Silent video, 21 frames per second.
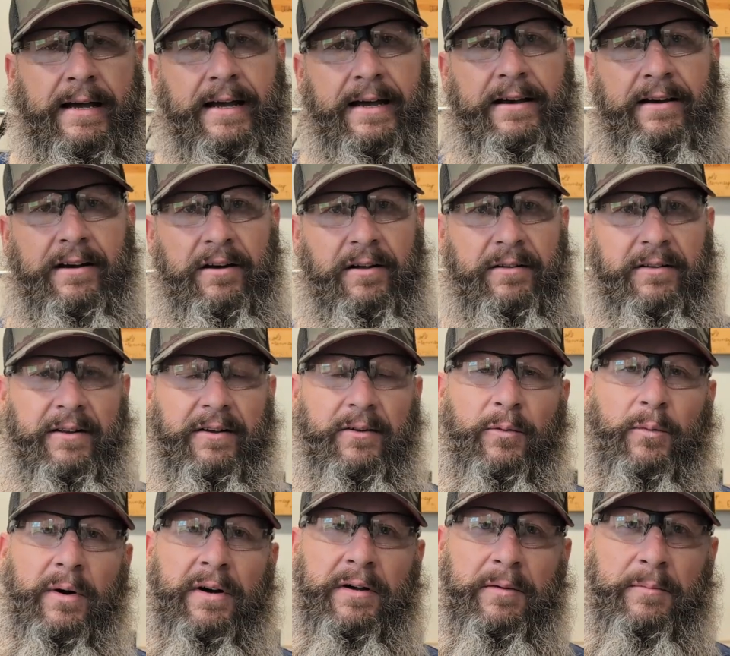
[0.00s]
Hey all,
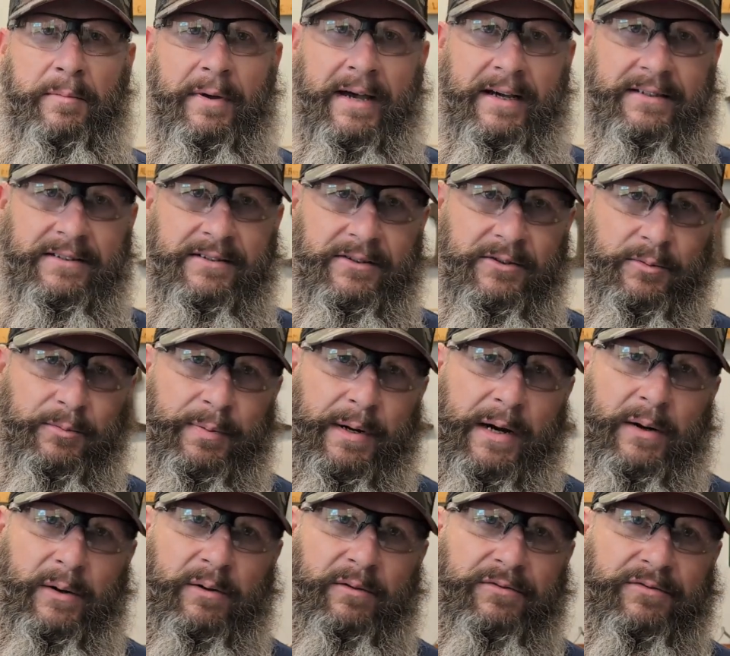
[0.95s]
welcome back to
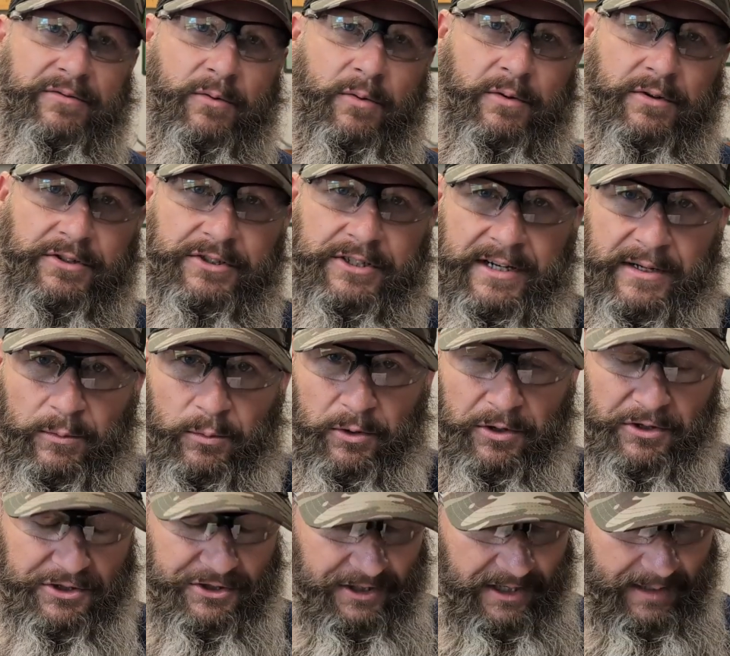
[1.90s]
Power Forge and
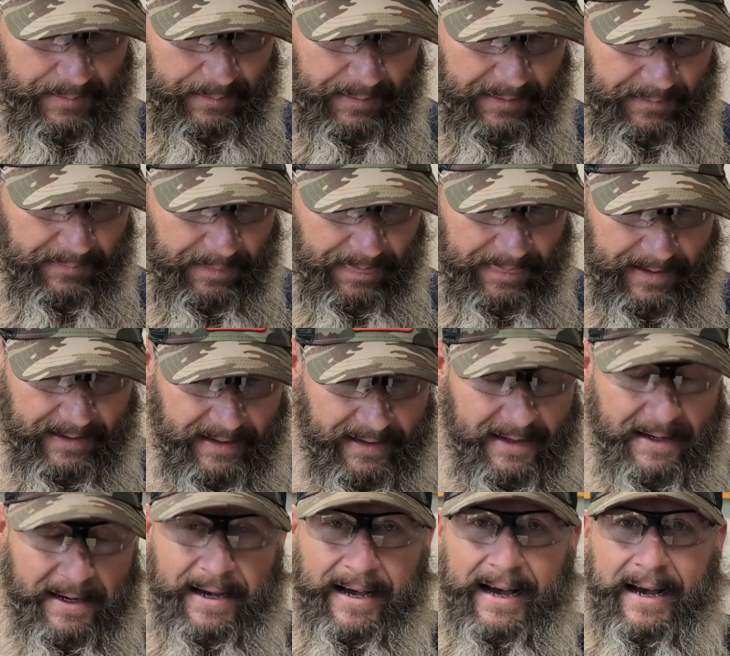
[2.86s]
Workshop.
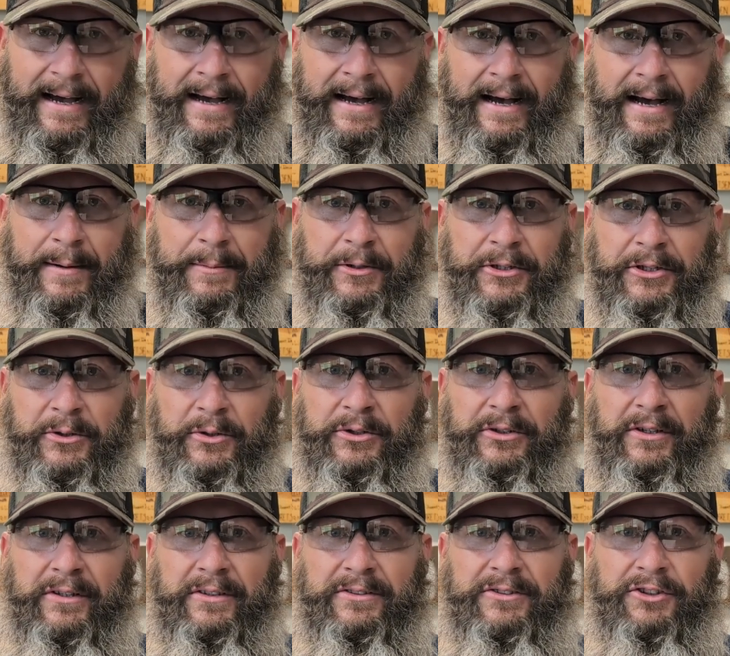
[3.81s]
I'm
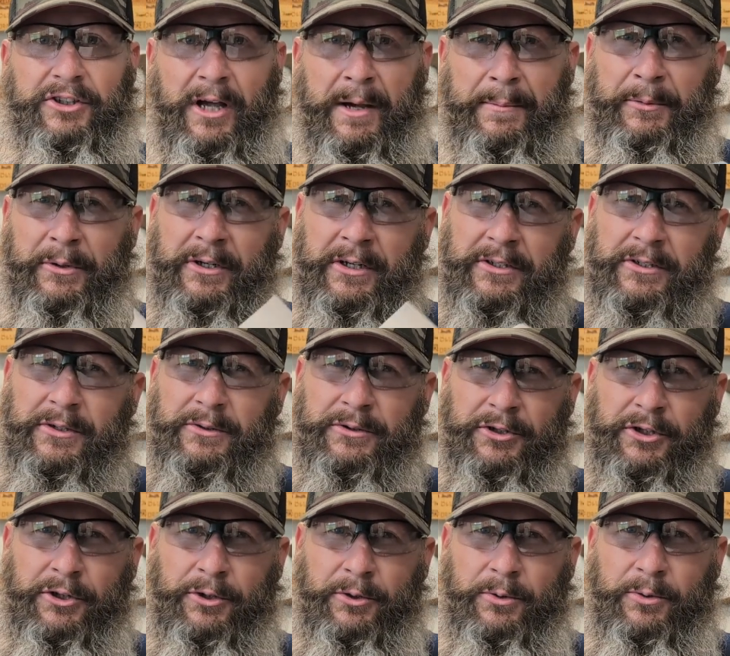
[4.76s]
going to do
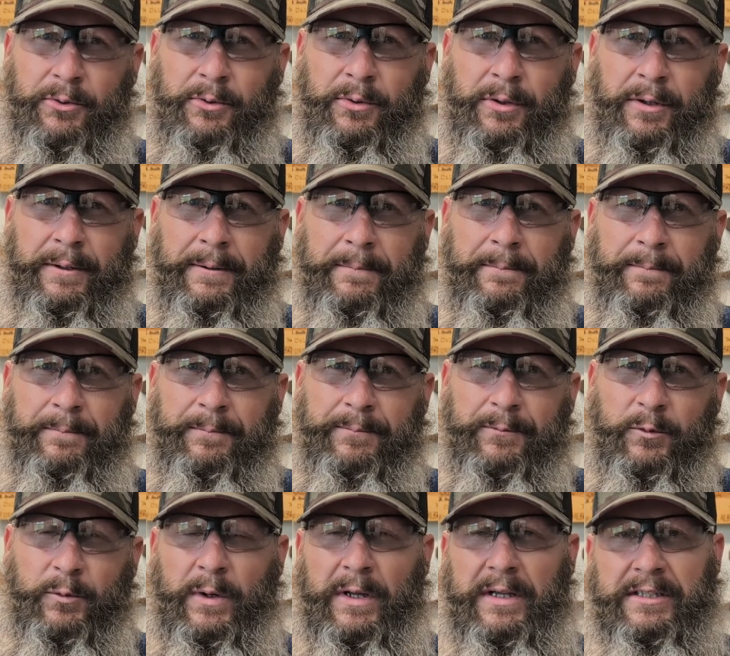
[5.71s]
two
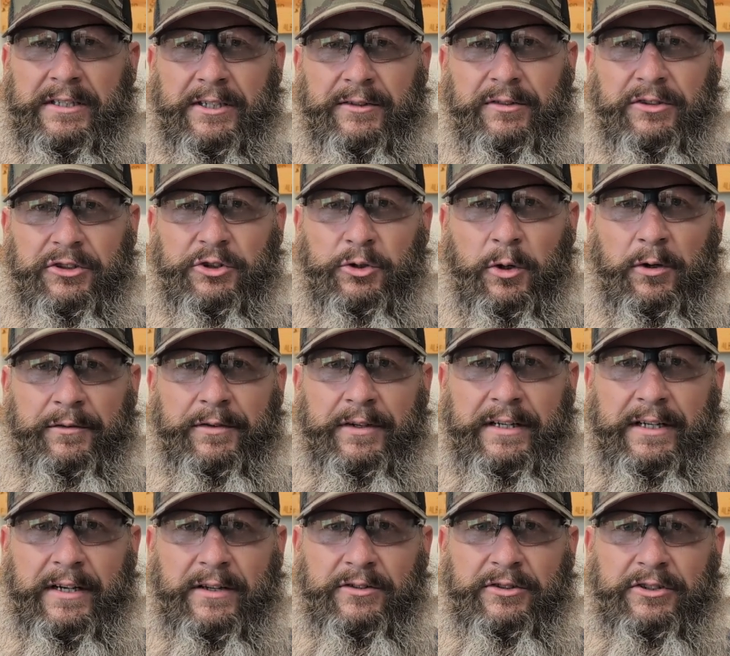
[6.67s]
relatively short
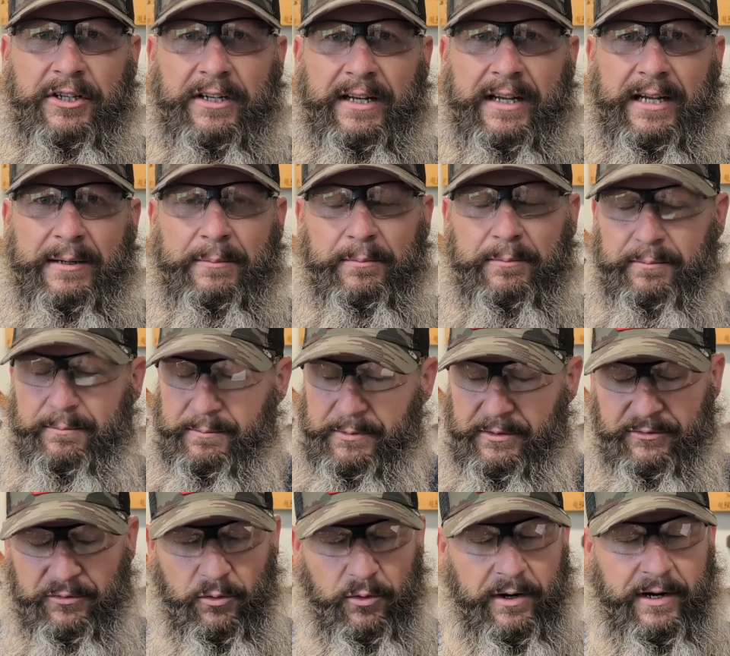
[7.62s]
videos today
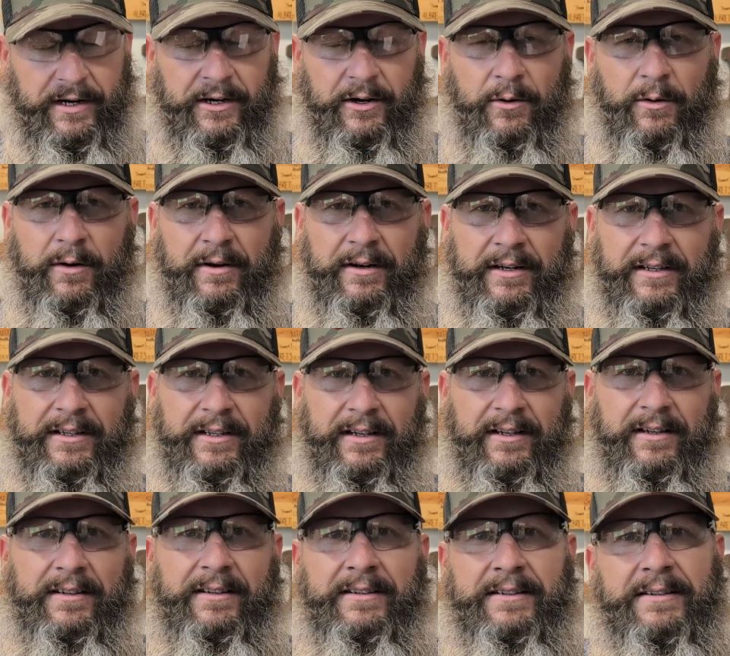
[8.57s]
before I go on a
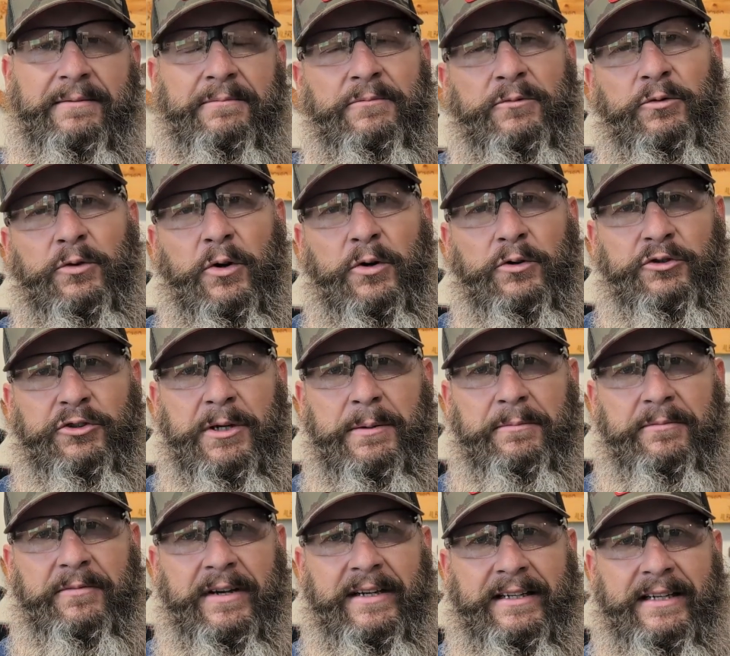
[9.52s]
little road trip
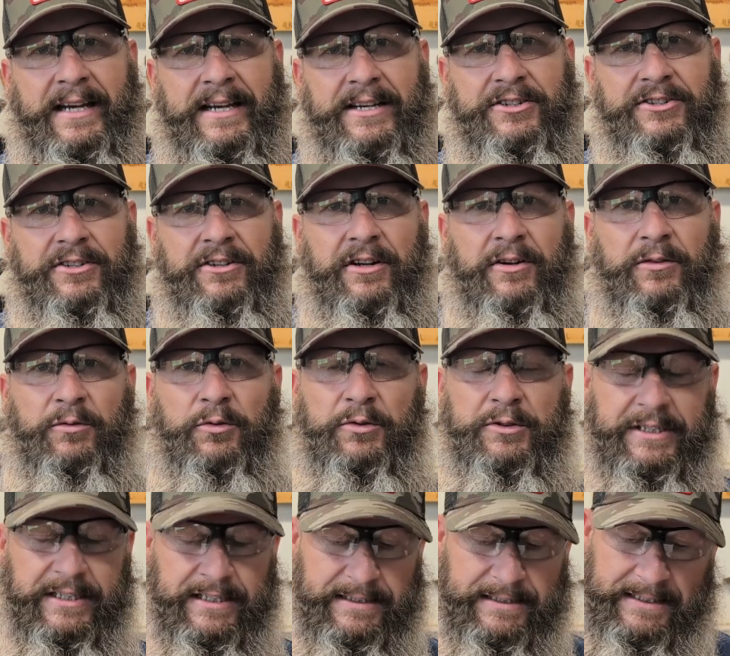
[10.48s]
vacation on Route
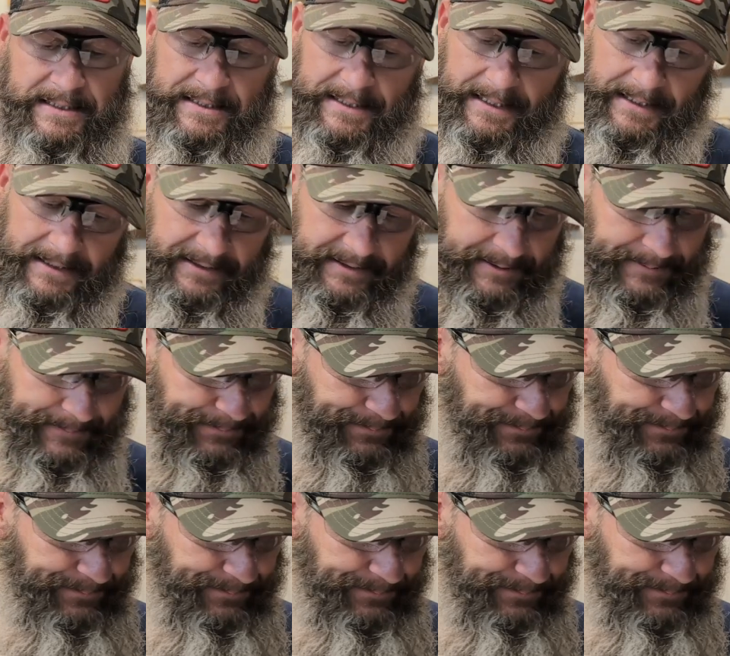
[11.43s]
66.